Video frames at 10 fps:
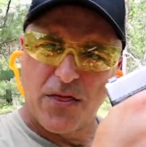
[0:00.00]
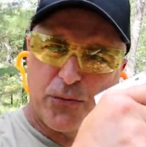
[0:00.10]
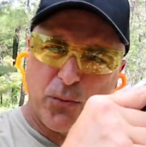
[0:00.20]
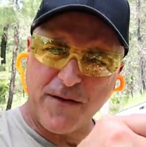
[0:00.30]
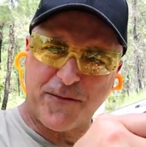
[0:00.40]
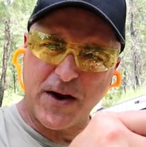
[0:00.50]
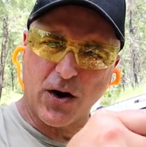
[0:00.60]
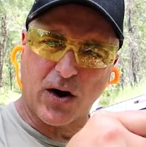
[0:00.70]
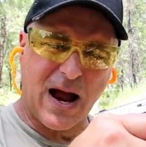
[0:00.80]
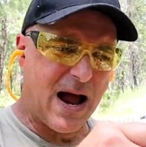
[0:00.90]
three
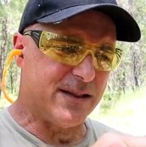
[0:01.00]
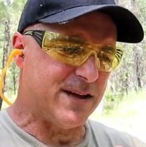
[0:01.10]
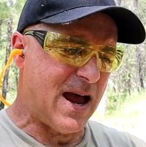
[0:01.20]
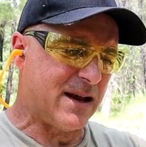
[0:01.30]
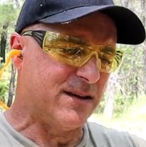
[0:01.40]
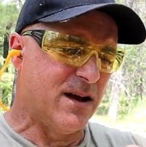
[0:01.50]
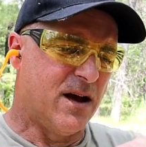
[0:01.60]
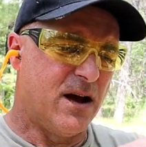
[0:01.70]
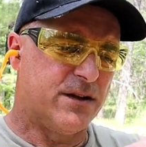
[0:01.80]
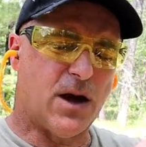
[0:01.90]
finger
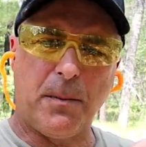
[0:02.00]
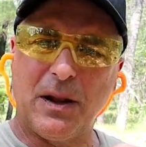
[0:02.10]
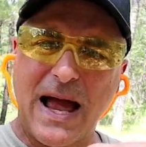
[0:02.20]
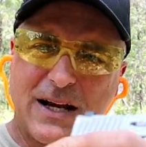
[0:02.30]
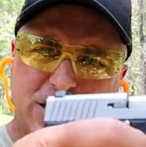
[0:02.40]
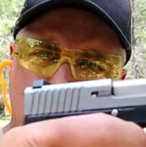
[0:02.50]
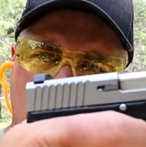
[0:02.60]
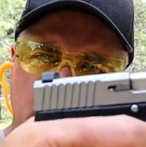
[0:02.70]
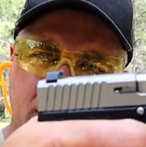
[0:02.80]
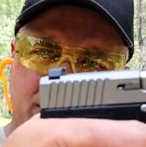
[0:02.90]
contact, double action
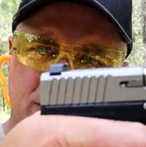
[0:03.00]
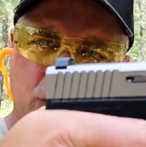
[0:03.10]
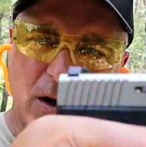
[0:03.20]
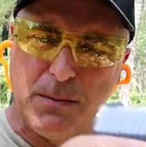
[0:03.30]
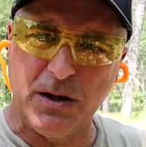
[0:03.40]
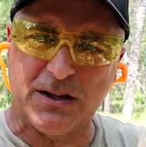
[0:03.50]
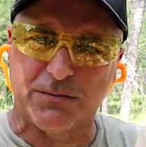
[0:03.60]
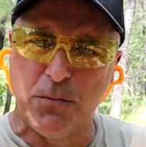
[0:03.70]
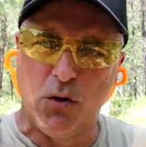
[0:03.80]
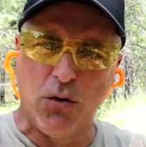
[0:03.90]
only, extremely
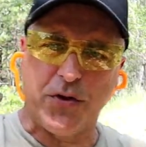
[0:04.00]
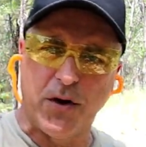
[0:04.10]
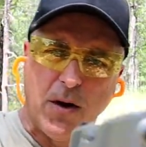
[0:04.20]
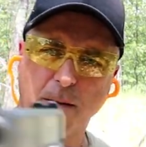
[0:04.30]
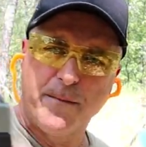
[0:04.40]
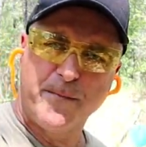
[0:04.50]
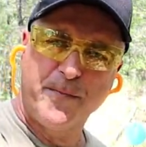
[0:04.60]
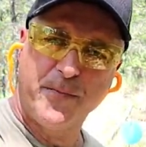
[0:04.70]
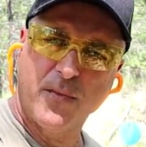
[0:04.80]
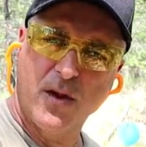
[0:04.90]
smooth
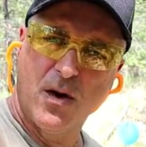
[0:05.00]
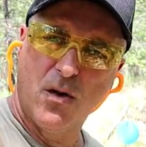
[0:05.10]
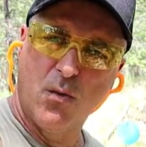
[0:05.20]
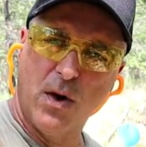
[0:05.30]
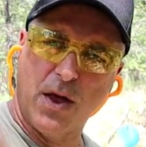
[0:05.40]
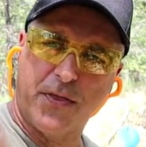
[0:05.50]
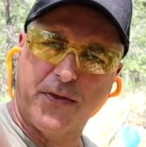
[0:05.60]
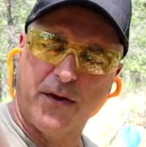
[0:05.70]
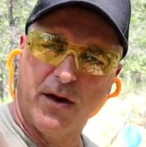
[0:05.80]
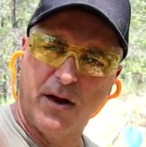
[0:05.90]

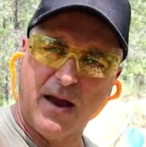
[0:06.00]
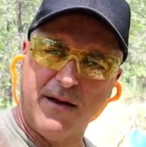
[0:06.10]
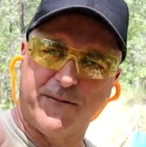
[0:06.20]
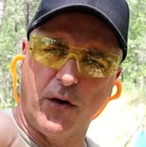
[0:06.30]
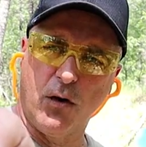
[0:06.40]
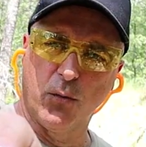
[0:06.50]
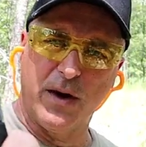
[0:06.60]
with a full